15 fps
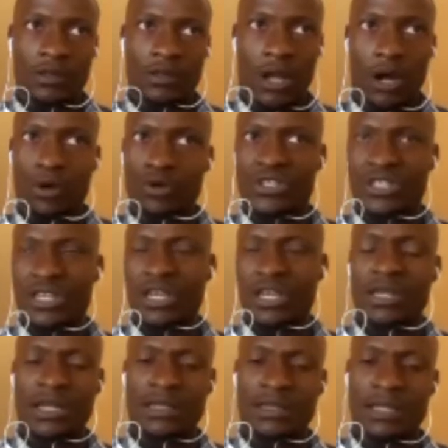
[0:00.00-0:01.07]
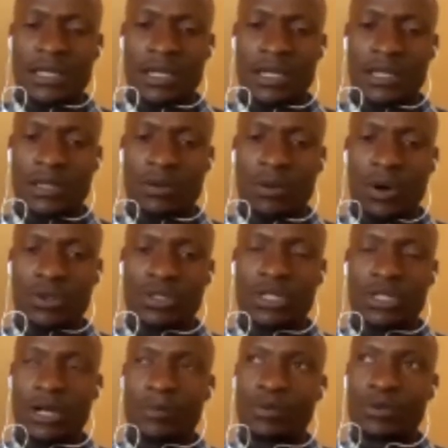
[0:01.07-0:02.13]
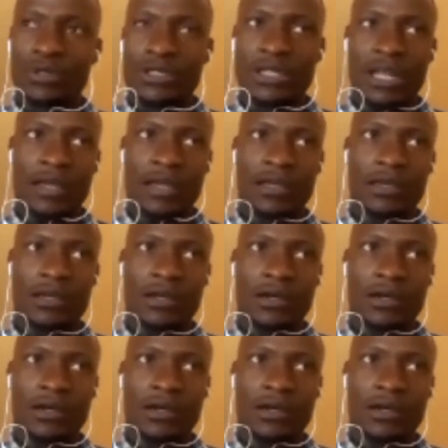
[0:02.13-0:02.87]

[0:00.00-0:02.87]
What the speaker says: I would say that the World Cup was like